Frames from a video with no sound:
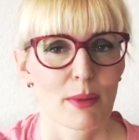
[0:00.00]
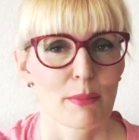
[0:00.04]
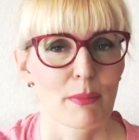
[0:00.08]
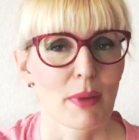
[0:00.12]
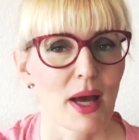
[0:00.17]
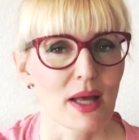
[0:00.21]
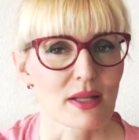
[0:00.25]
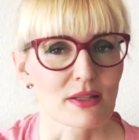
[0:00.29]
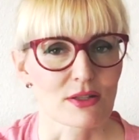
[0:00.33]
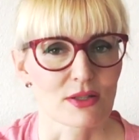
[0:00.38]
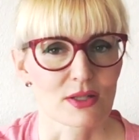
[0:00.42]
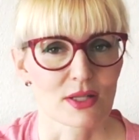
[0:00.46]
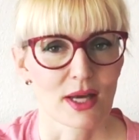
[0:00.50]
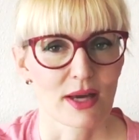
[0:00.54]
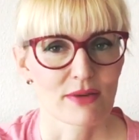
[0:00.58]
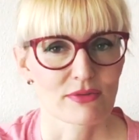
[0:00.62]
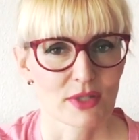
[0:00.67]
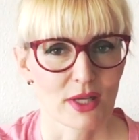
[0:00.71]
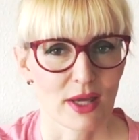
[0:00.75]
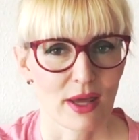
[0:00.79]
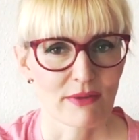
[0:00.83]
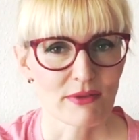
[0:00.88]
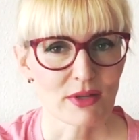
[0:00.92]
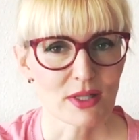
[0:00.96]
But
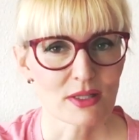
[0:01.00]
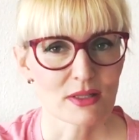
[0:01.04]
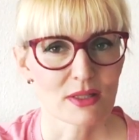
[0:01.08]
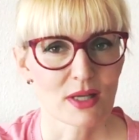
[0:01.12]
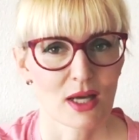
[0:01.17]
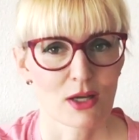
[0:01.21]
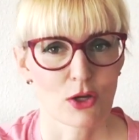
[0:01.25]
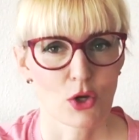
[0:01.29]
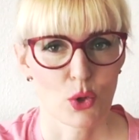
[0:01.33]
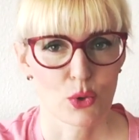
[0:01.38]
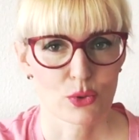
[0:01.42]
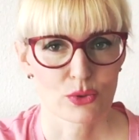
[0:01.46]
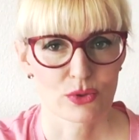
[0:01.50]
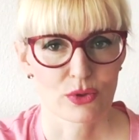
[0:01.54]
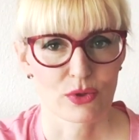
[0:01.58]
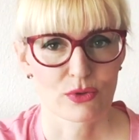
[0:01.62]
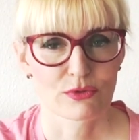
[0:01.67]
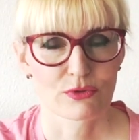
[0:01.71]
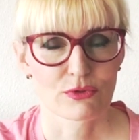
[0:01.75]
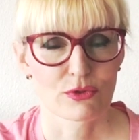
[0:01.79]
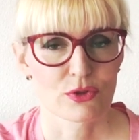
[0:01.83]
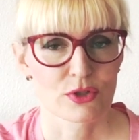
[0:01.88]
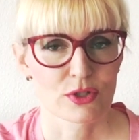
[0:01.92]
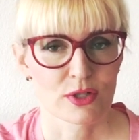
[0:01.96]
after having done
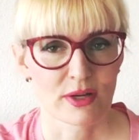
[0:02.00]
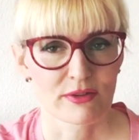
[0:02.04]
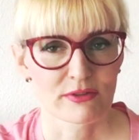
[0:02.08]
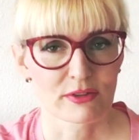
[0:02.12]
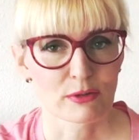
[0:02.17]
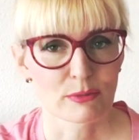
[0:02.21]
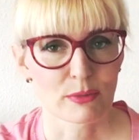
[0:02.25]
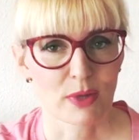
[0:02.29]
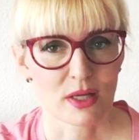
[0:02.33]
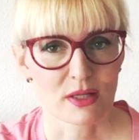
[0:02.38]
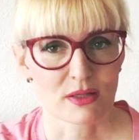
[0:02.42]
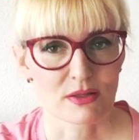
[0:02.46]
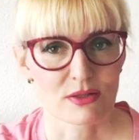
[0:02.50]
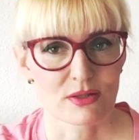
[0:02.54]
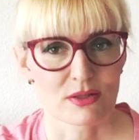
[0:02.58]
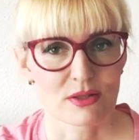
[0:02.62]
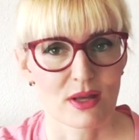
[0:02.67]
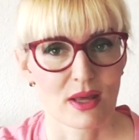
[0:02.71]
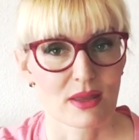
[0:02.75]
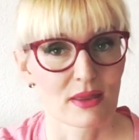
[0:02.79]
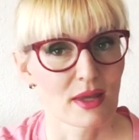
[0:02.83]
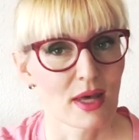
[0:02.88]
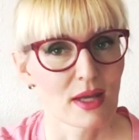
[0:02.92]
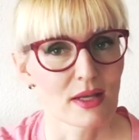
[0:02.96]
ozone for several
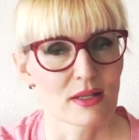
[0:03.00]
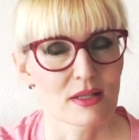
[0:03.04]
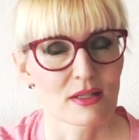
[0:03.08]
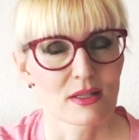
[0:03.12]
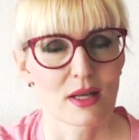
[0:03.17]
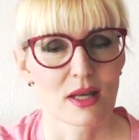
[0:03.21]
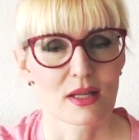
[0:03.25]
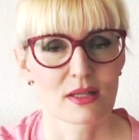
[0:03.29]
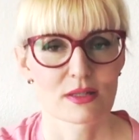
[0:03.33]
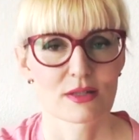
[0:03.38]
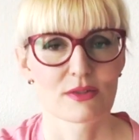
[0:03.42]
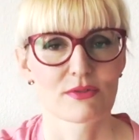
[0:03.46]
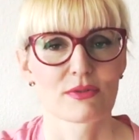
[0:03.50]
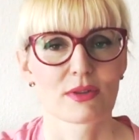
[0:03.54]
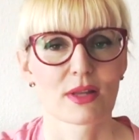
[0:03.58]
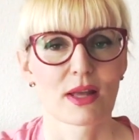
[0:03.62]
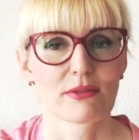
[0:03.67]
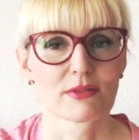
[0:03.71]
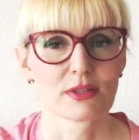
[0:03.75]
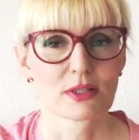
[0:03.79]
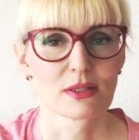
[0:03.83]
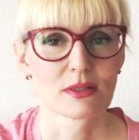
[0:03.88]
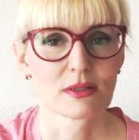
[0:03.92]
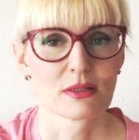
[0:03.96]
months at that intensive
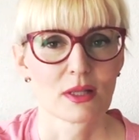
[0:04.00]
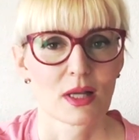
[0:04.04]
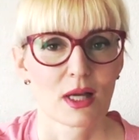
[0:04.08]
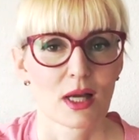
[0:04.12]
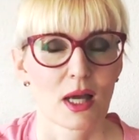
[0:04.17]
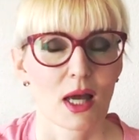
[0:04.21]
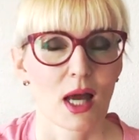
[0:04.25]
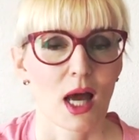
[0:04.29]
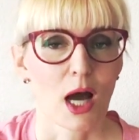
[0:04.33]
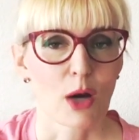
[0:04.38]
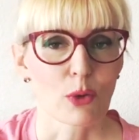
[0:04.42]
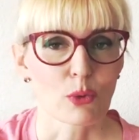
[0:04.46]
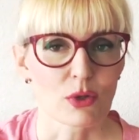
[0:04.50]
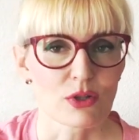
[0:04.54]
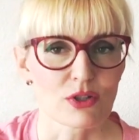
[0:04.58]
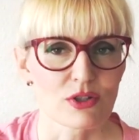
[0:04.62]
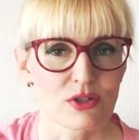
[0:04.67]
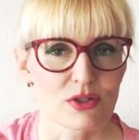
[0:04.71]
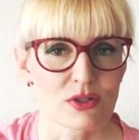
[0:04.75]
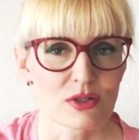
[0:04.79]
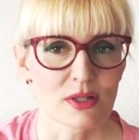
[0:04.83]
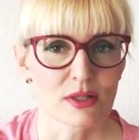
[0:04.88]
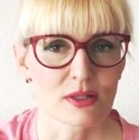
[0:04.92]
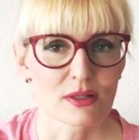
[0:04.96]
level, I would
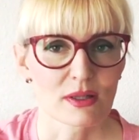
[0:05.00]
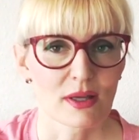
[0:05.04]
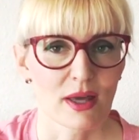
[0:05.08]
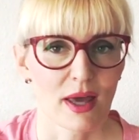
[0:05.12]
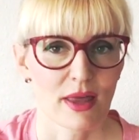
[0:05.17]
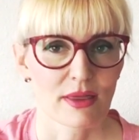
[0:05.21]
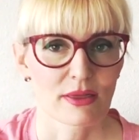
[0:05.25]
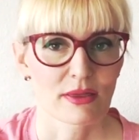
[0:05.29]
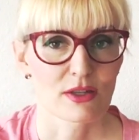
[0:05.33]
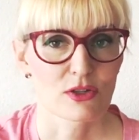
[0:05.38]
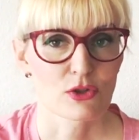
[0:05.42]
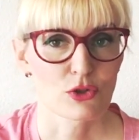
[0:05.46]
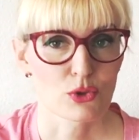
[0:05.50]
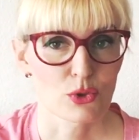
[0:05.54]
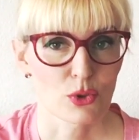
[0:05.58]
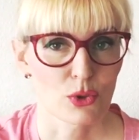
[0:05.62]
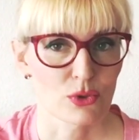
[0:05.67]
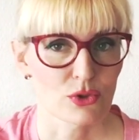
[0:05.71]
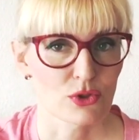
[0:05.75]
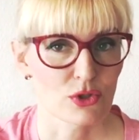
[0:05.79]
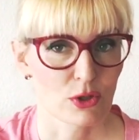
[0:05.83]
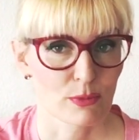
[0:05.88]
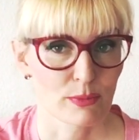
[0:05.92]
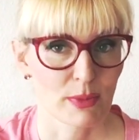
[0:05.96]
still get the
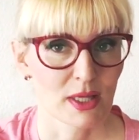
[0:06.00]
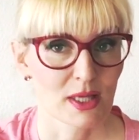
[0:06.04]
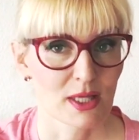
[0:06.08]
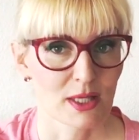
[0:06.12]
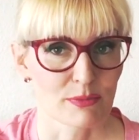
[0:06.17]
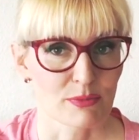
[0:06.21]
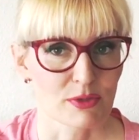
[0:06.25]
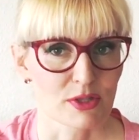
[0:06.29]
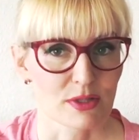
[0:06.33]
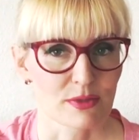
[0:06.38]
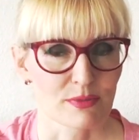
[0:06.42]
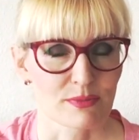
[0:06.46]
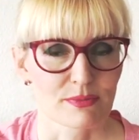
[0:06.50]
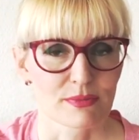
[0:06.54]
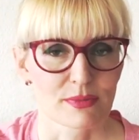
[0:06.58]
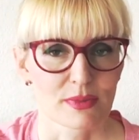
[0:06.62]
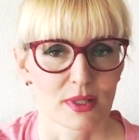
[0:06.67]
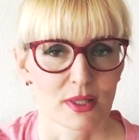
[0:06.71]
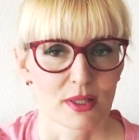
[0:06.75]
sores on my lips.